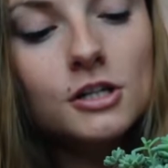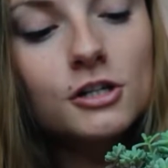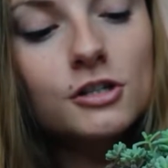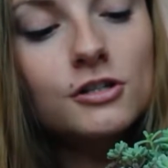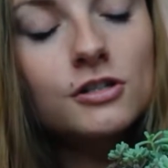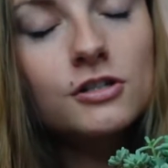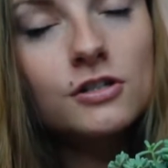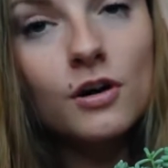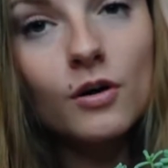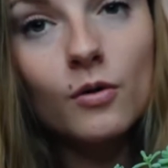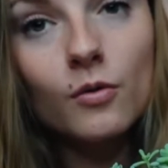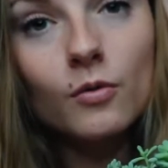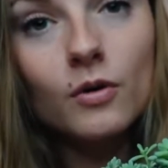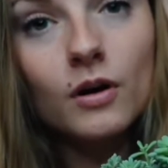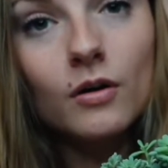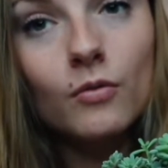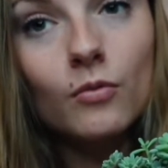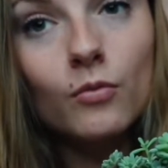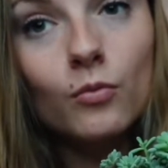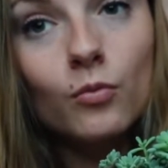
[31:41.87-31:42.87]
So
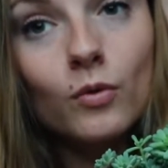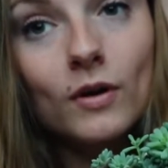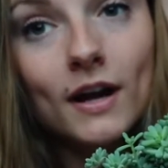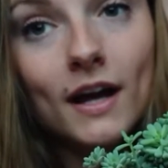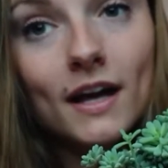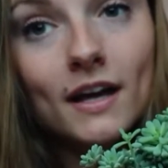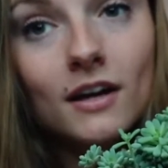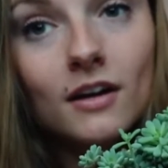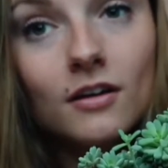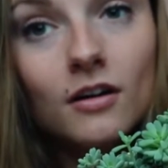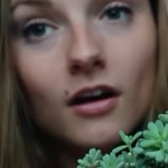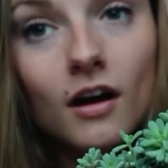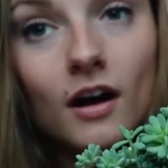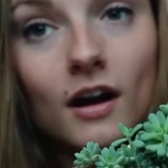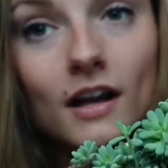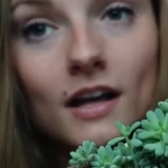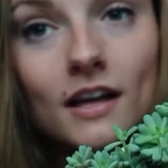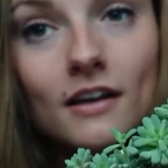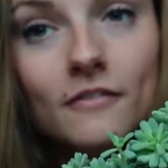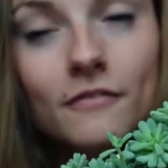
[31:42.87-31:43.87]
when I got
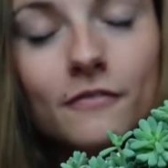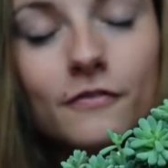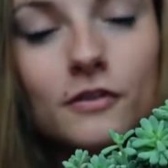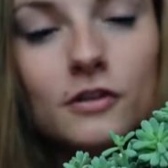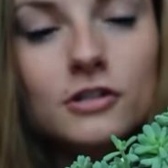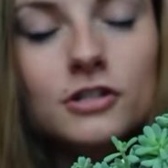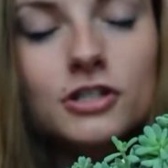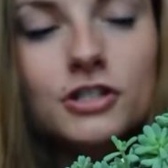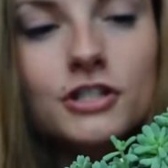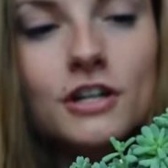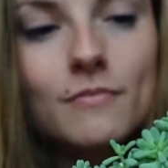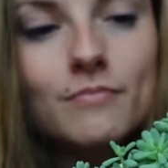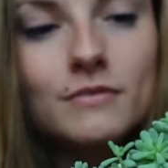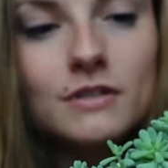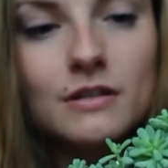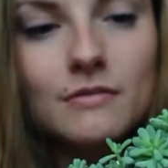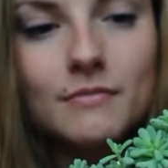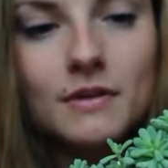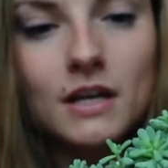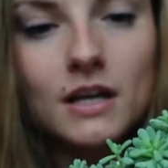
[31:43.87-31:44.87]
it first shipped
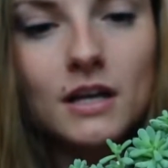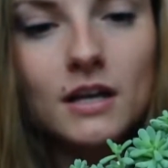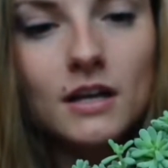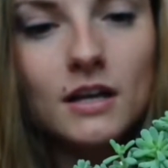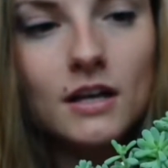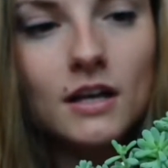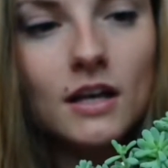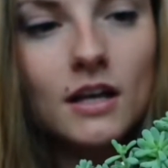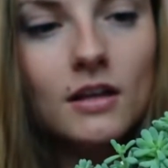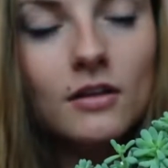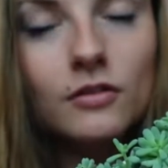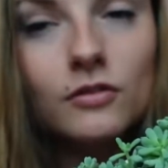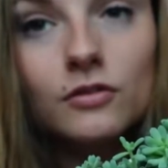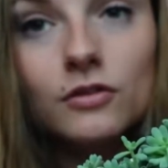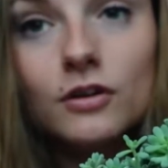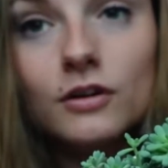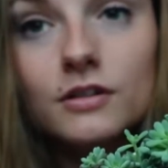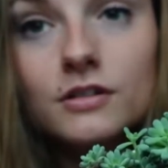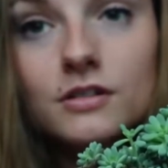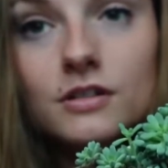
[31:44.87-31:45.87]
to me, it
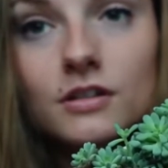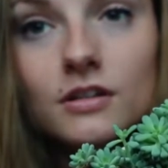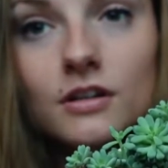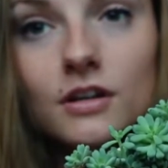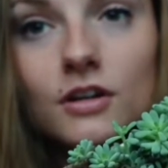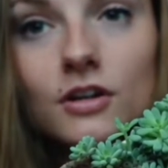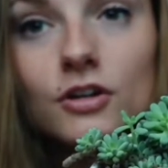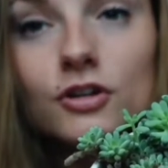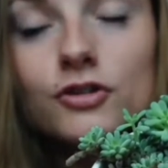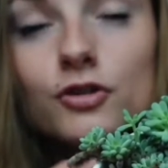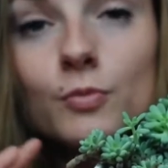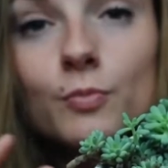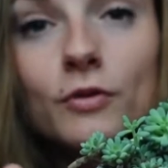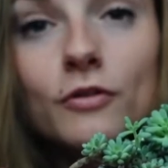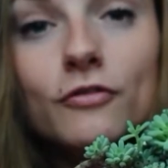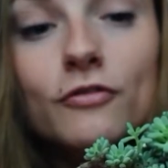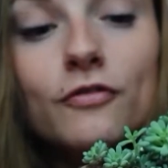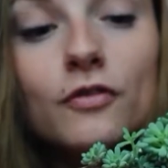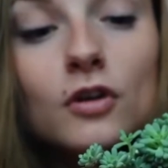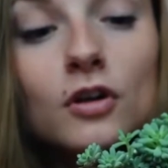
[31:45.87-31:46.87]
looked super
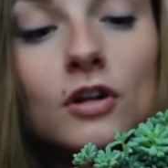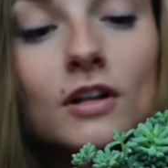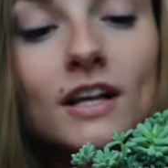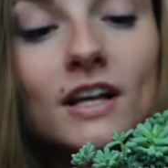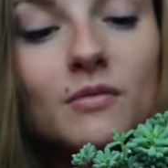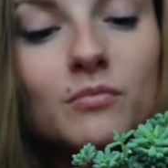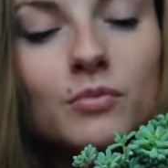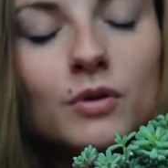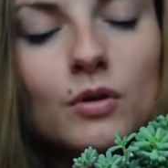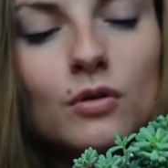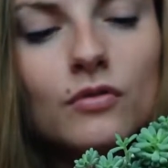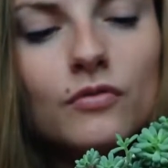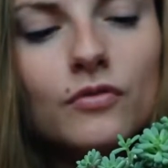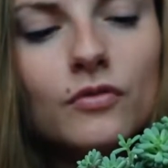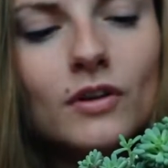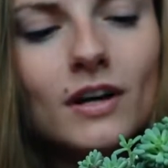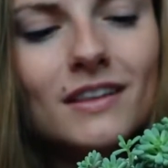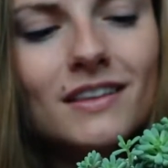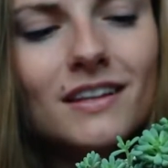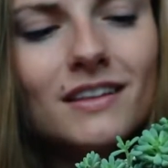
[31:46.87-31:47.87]
full and beautiful.
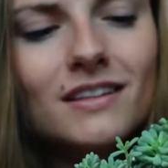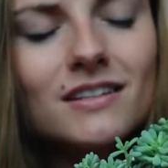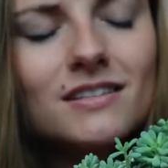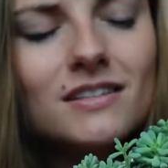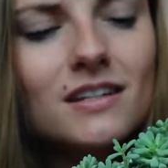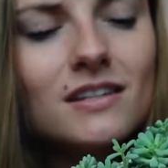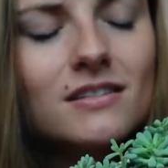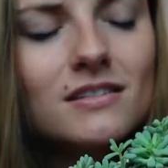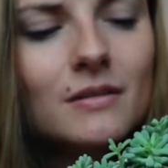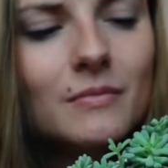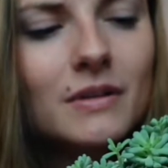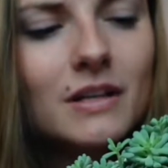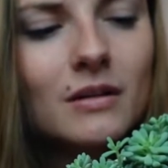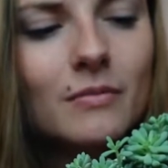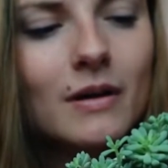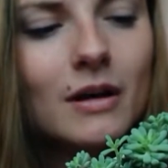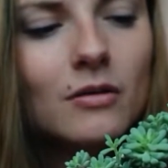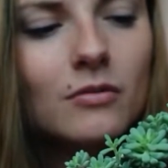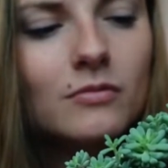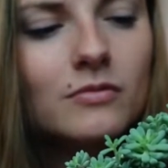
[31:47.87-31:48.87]
I think this says something
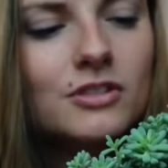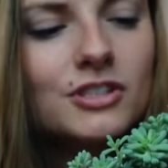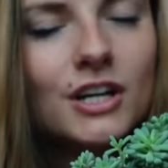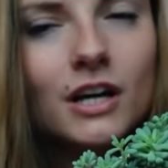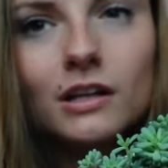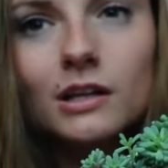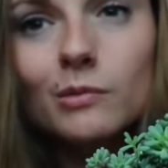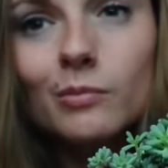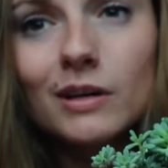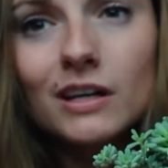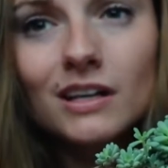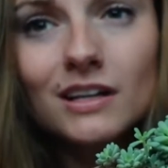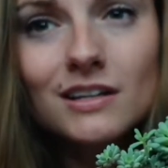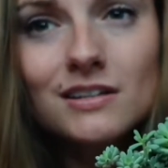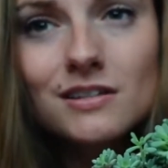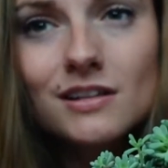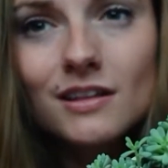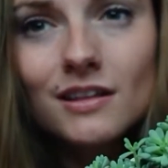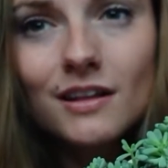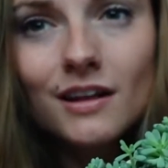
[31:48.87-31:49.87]
about jelly
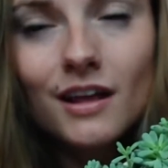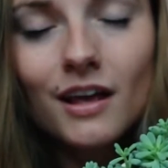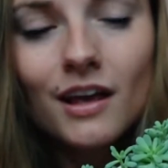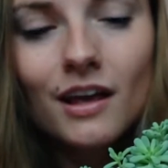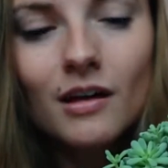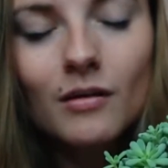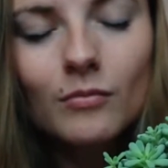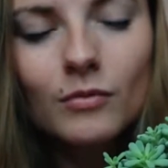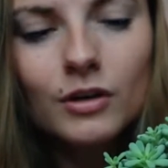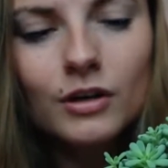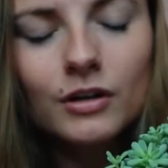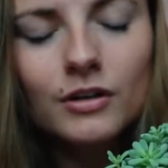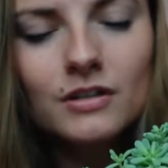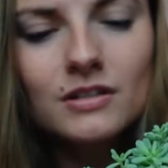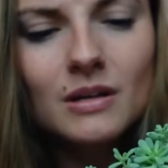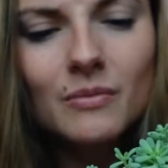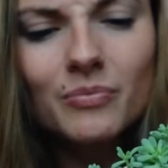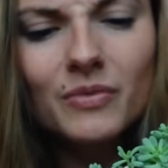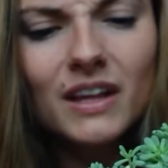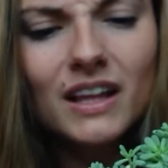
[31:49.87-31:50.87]
beans in the name or
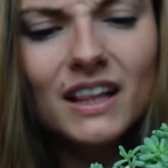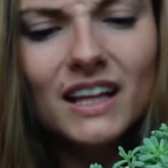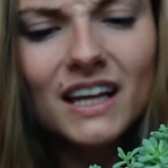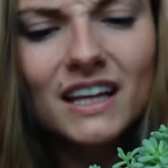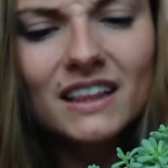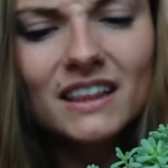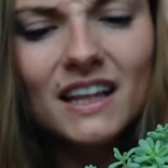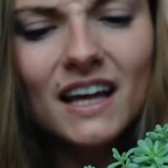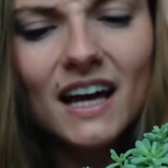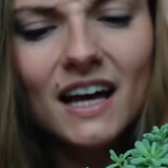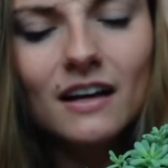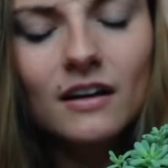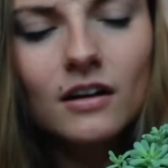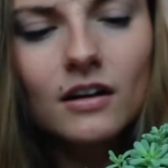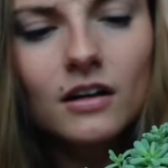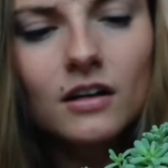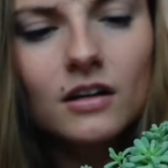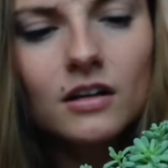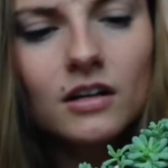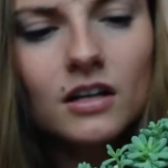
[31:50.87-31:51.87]
something like that.
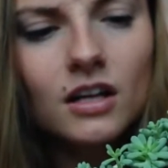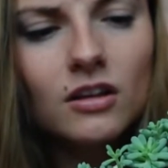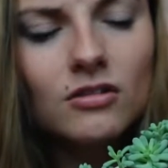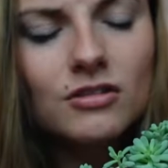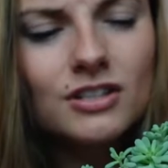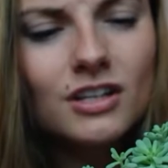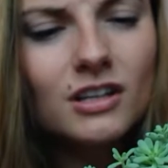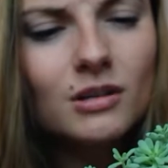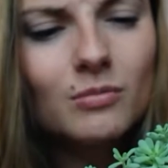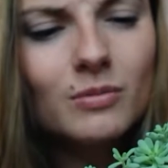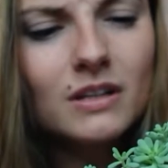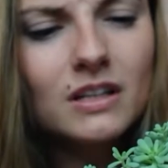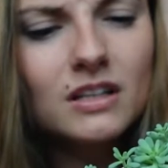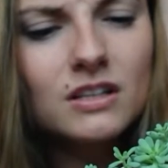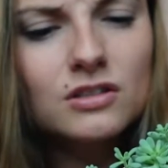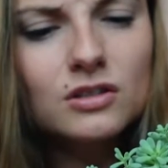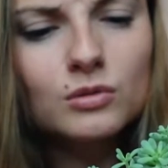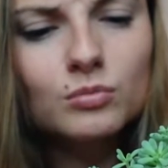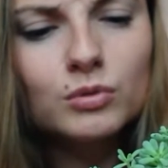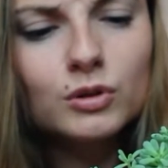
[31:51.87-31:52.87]
Either jelly
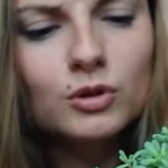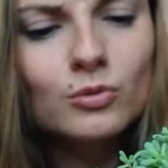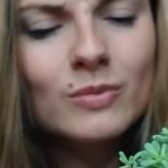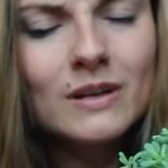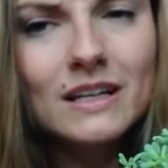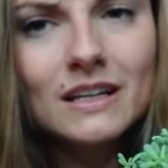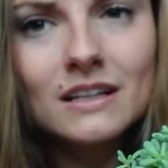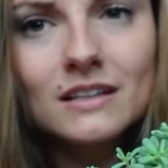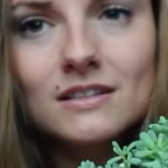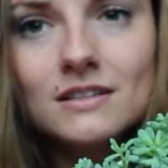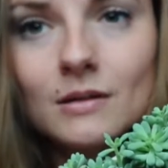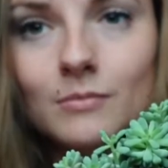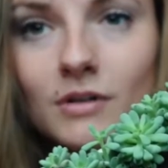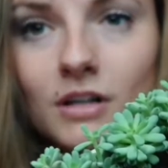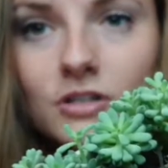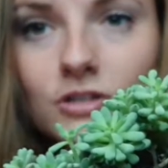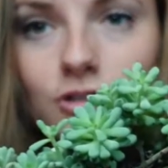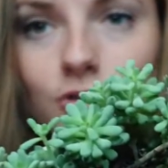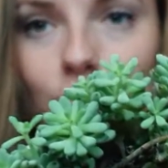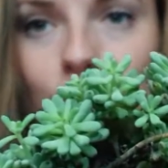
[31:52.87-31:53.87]
beans or blue beans, I'm
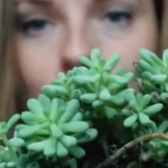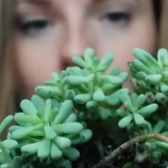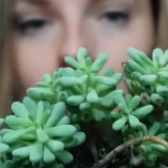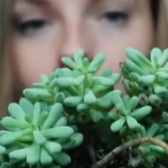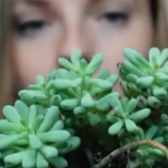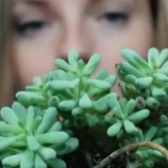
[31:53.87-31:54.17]
not sure.